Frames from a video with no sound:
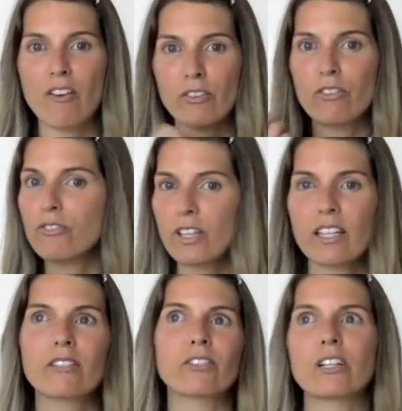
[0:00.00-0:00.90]
every
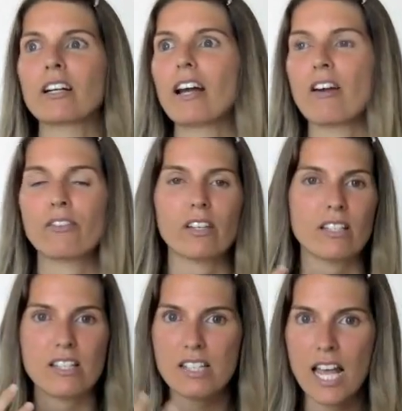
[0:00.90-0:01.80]
flavor,
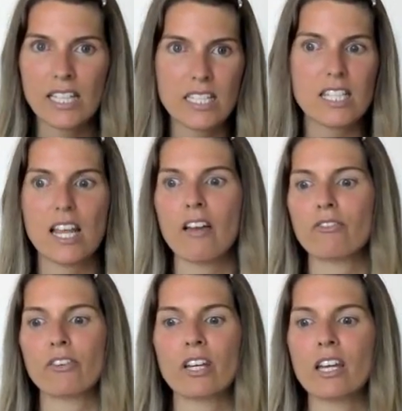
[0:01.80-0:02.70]
every scent,
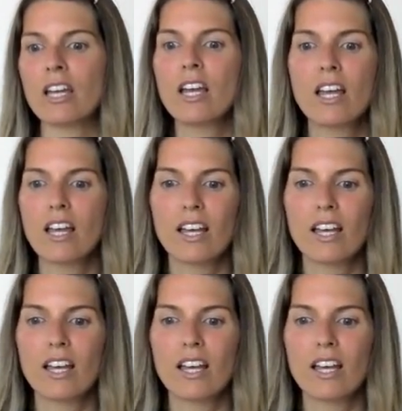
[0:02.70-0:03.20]
every